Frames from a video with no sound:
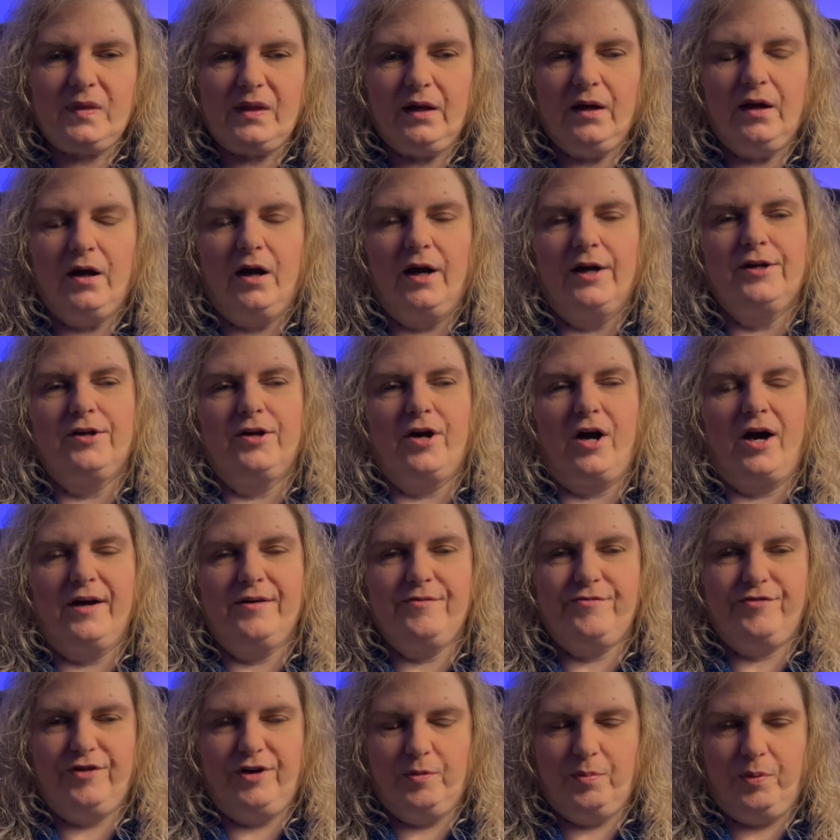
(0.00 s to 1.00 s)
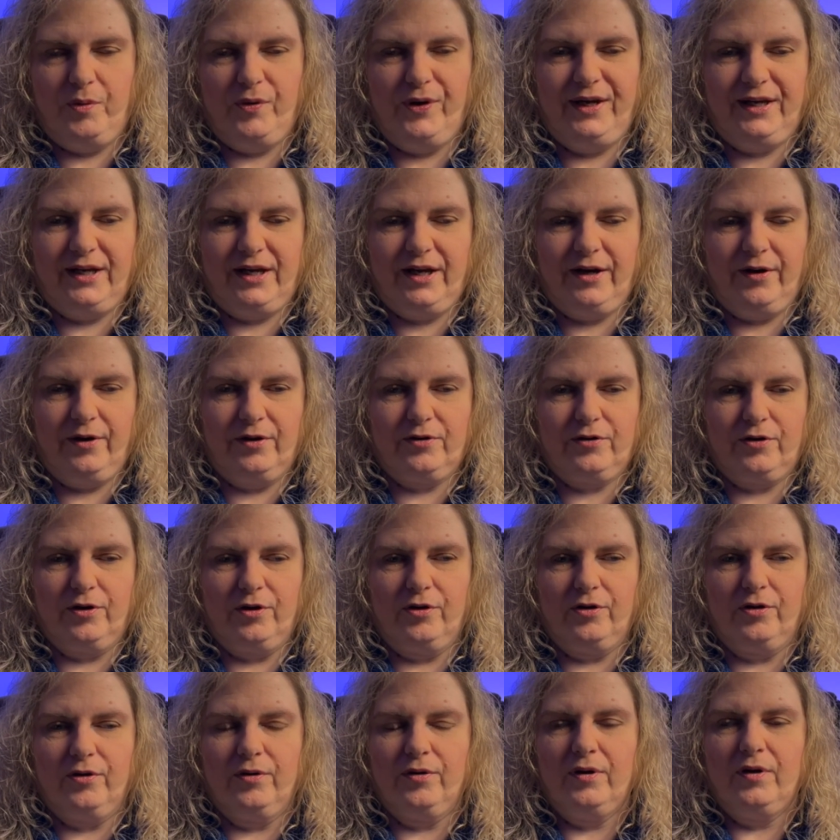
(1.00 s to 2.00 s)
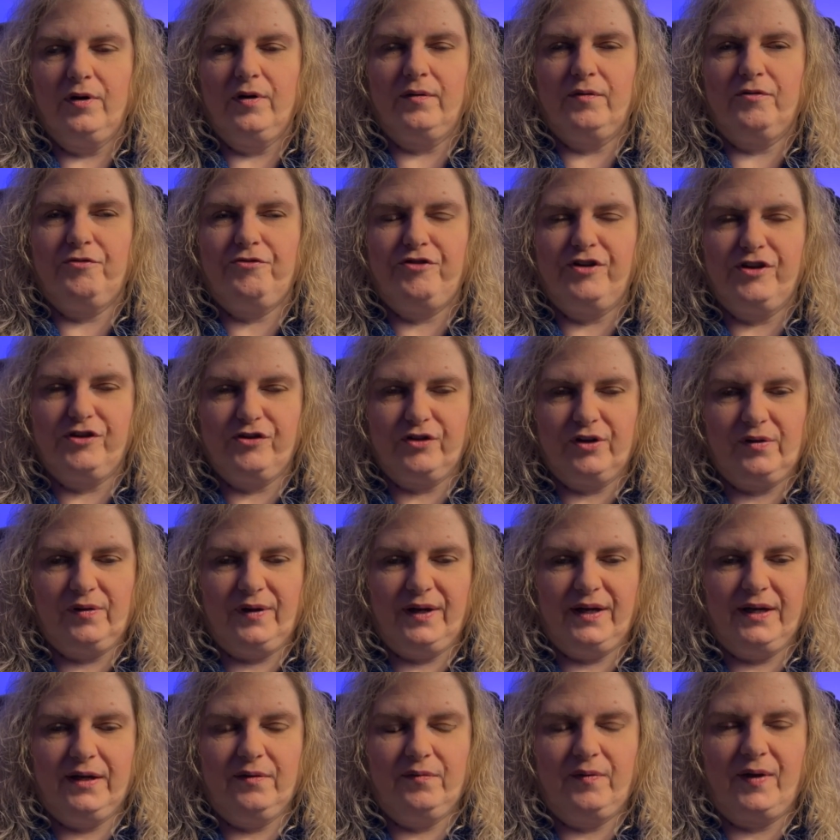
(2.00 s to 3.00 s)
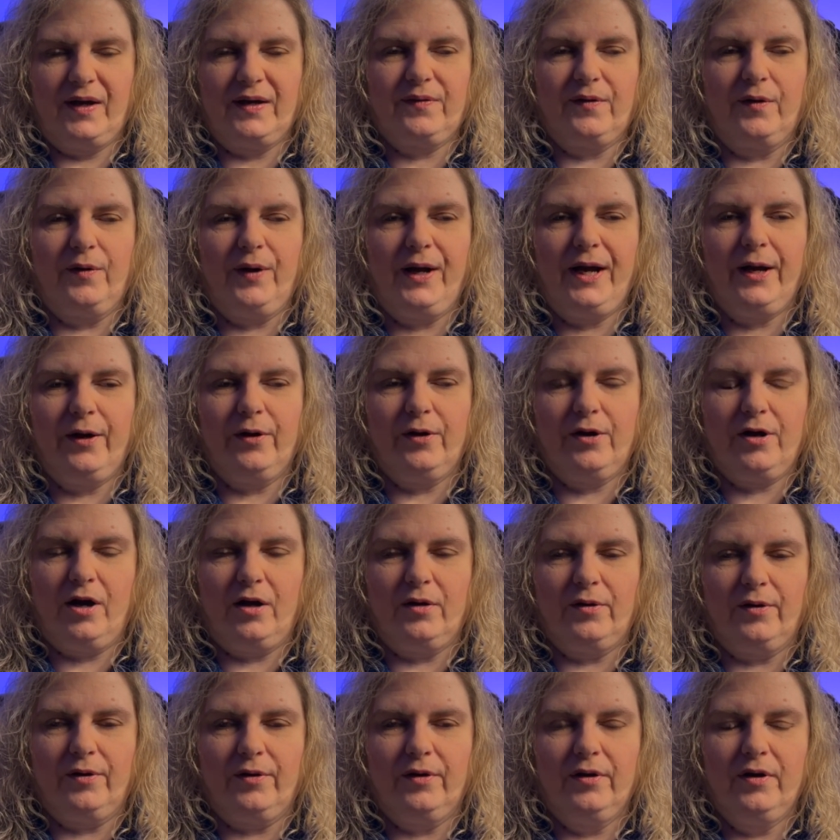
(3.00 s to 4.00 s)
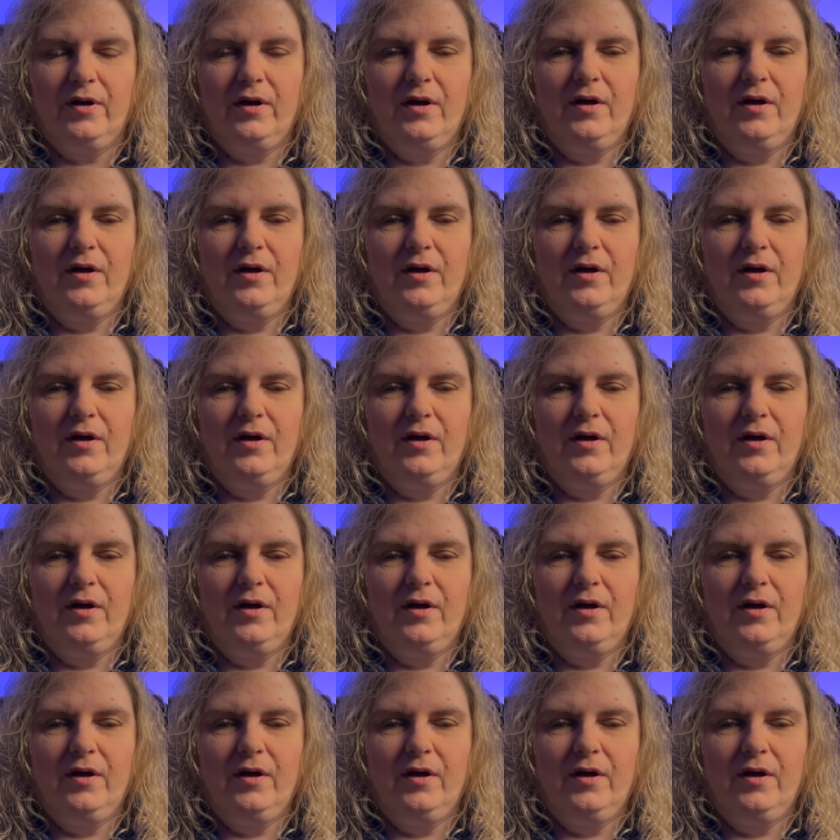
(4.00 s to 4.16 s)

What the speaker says: a non-viewpoint character physically, like their hair color,